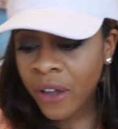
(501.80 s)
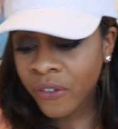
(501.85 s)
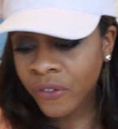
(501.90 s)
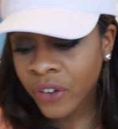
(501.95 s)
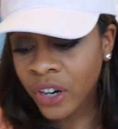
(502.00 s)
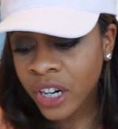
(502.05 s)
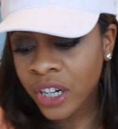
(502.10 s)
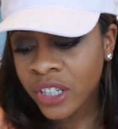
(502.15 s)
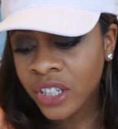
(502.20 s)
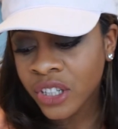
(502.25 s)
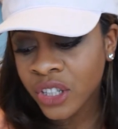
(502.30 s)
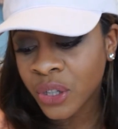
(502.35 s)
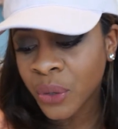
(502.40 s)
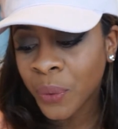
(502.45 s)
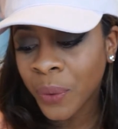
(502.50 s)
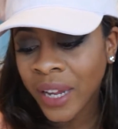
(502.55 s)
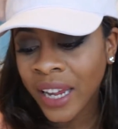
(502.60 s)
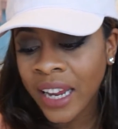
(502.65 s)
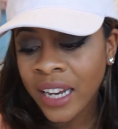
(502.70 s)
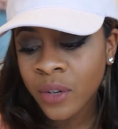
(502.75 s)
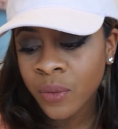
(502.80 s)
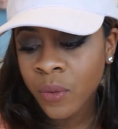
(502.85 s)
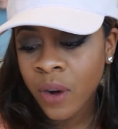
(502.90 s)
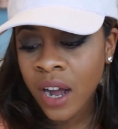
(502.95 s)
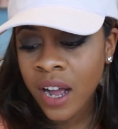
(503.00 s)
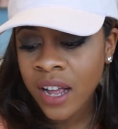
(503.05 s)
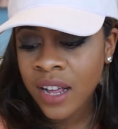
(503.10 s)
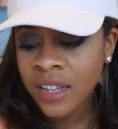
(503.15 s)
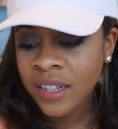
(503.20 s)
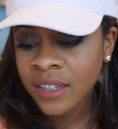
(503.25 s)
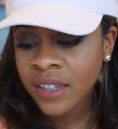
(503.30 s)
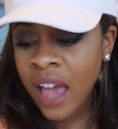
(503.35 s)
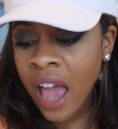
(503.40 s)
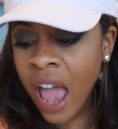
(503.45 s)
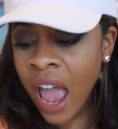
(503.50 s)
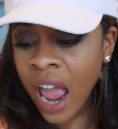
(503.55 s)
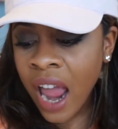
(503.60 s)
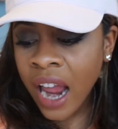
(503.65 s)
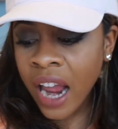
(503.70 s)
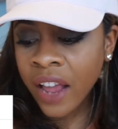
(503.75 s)
first tweet was,
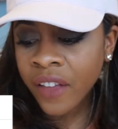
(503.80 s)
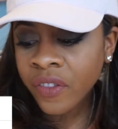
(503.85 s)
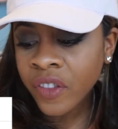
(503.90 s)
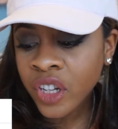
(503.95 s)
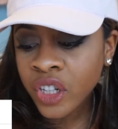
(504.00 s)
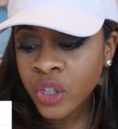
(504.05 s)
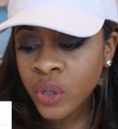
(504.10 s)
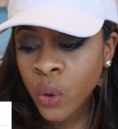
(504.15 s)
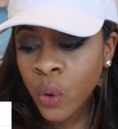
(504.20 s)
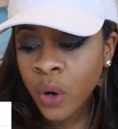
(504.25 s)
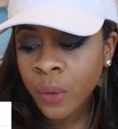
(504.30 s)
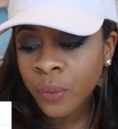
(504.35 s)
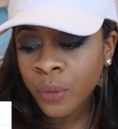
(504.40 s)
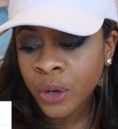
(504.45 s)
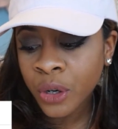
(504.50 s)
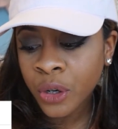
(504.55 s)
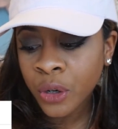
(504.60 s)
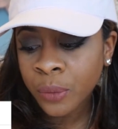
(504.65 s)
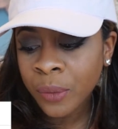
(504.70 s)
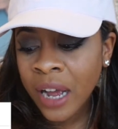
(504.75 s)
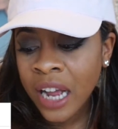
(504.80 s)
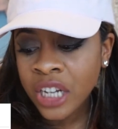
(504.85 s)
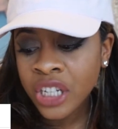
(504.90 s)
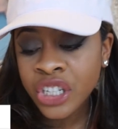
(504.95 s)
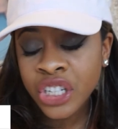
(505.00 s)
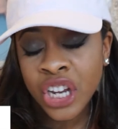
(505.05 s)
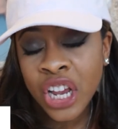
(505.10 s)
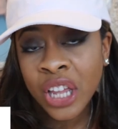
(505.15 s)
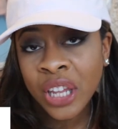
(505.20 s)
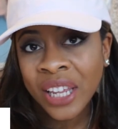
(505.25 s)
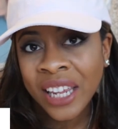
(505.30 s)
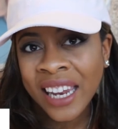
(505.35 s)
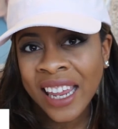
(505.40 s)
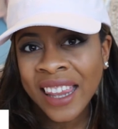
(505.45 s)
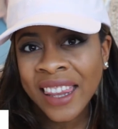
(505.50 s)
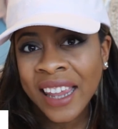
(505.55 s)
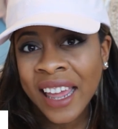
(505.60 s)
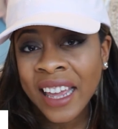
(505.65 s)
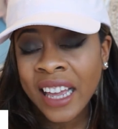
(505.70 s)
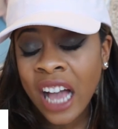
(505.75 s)
in the dorm room, chilling
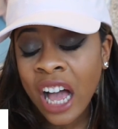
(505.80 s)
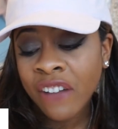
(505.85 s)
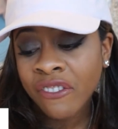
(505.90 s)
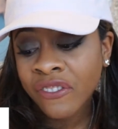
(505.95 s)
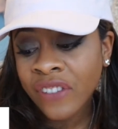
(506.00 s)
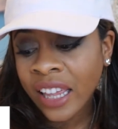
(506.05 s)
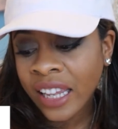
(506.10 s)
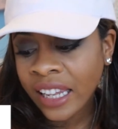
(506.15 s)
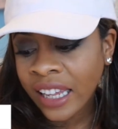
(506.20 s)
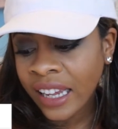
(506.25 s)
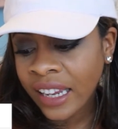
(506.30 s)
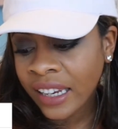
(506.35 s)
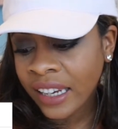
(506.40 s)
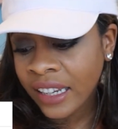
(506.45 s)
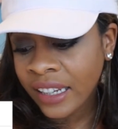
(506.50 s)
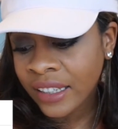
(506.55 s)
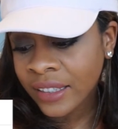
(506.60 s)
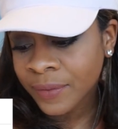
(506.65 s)
like a villain.